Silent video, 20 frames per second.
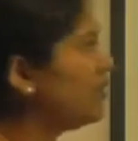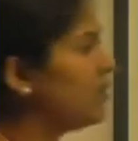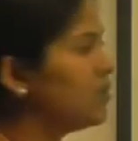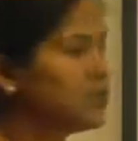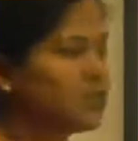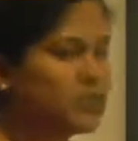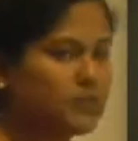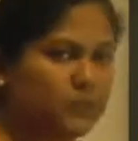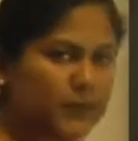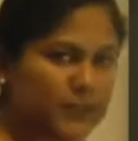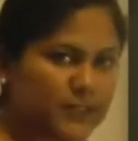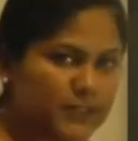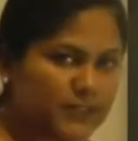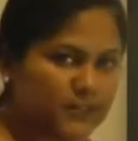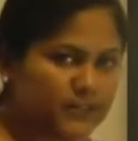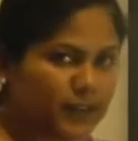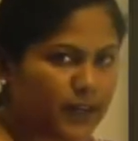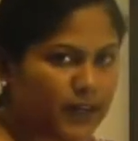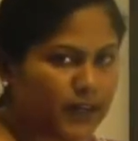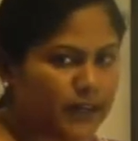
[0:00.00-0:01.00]
on a
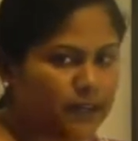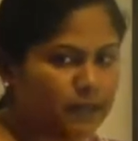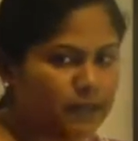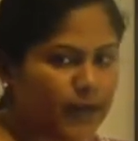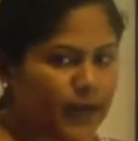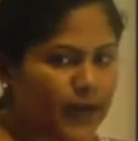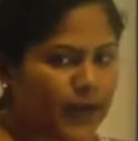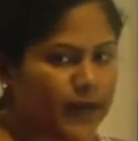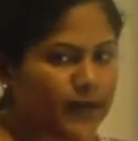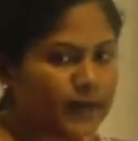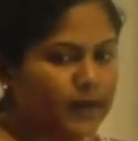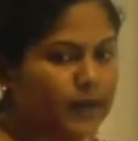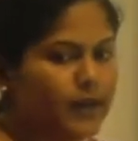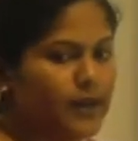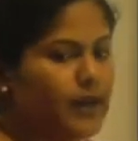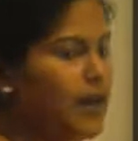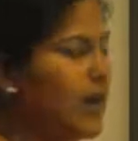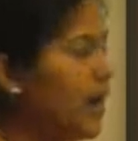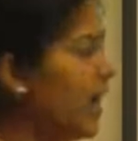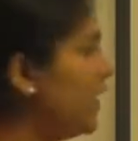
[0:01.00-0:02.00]
specified banker
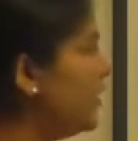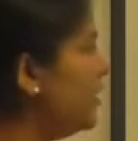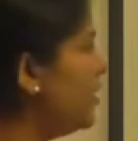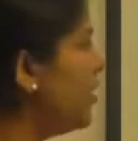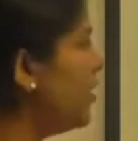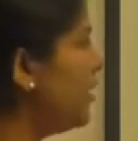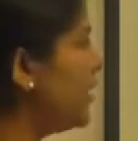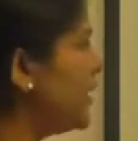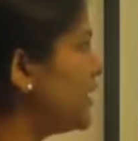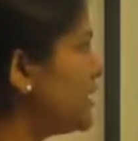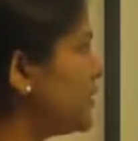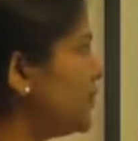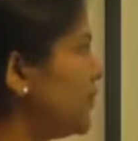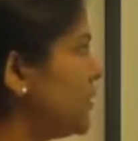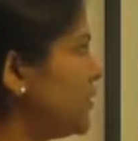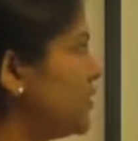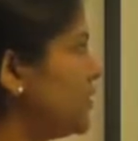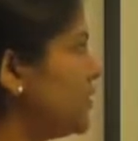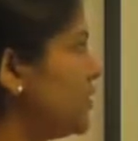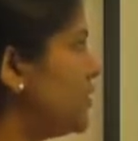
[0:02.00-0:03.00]
and not
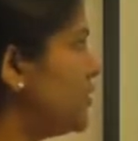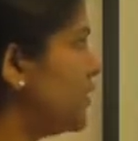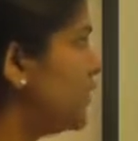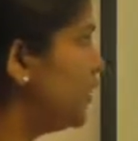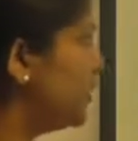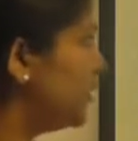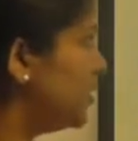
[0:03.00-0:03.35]
expressed